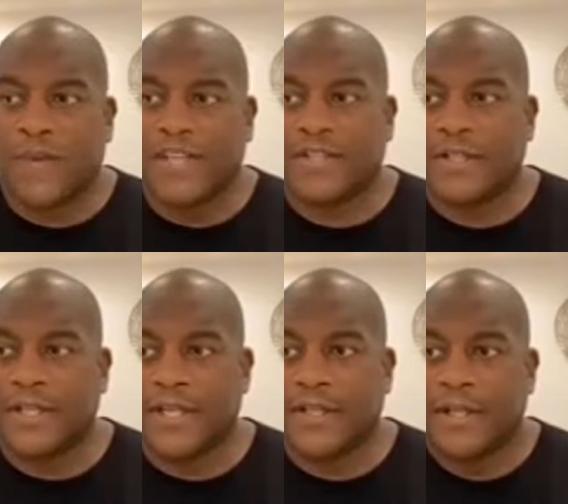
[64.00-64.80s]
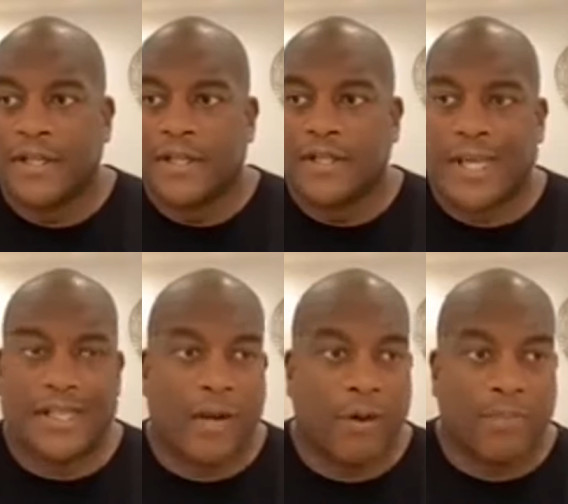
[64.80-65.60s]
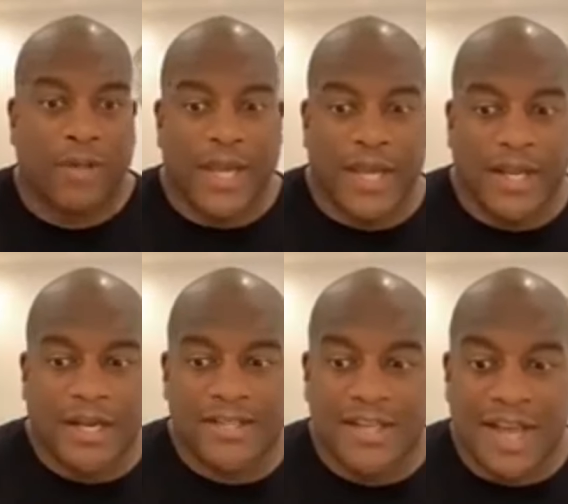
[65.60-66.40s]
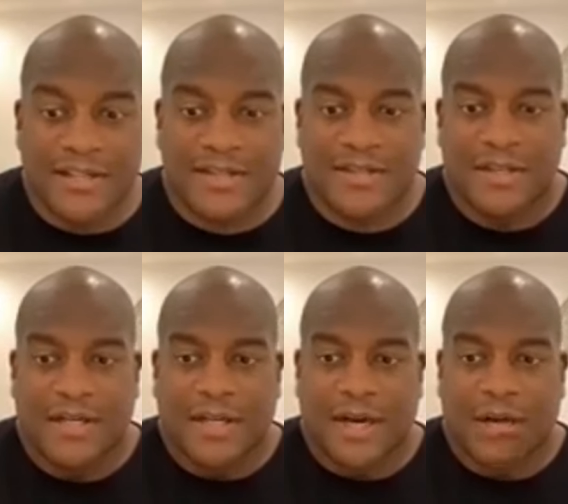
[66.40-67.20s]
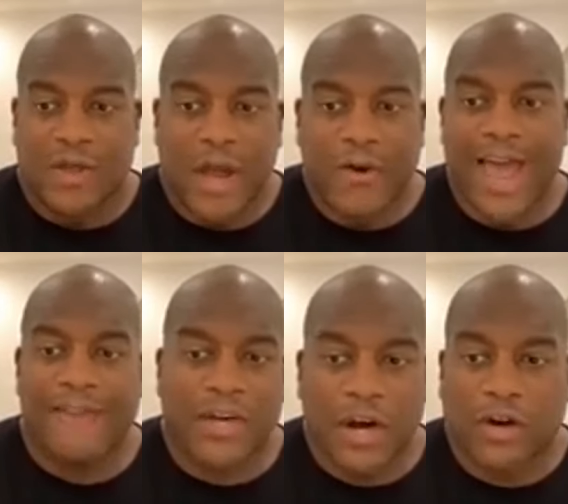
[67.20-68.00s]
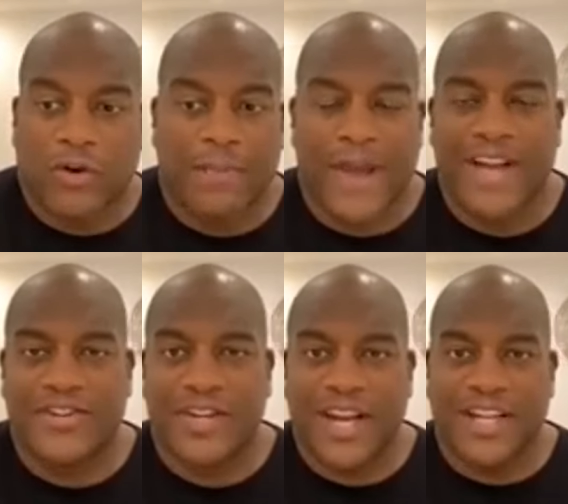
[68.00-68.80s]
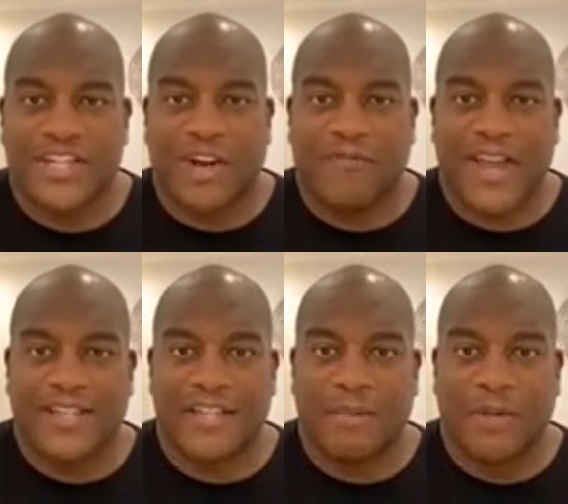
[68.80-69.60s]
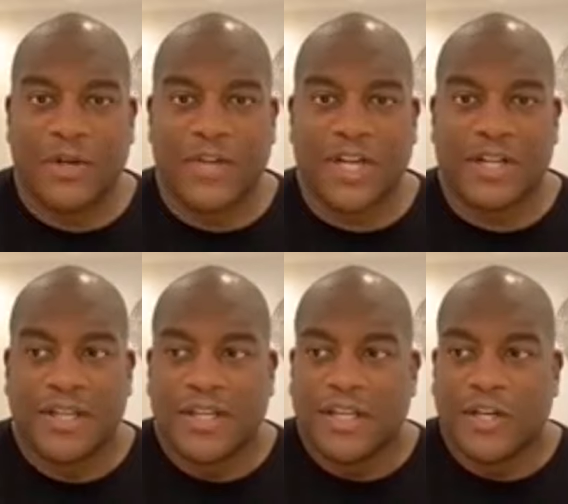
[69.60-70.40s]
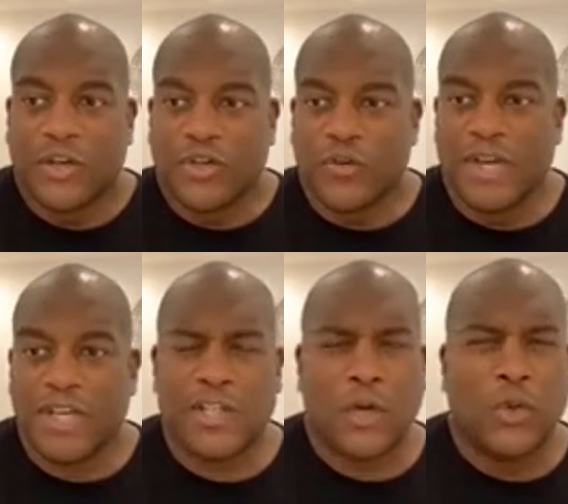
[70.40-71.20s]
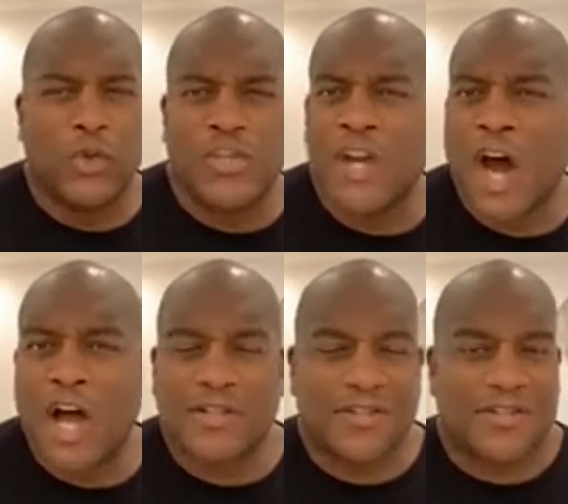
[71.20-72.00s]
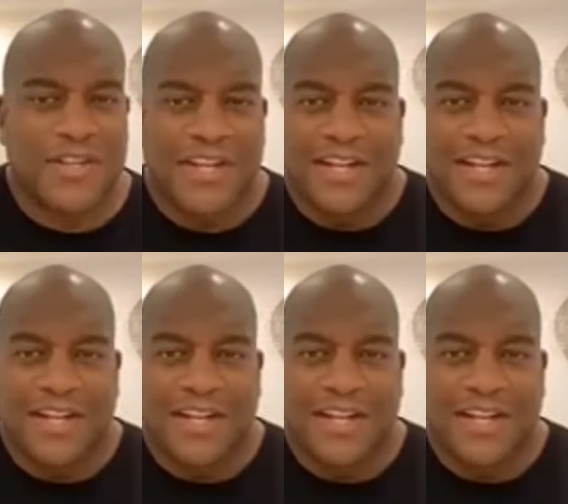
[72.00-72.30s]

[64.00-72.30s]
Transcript: was basically like they were playing in a sense uh, without having our great passionate NHL fans in the building. You know, you miss the oohs and ahs.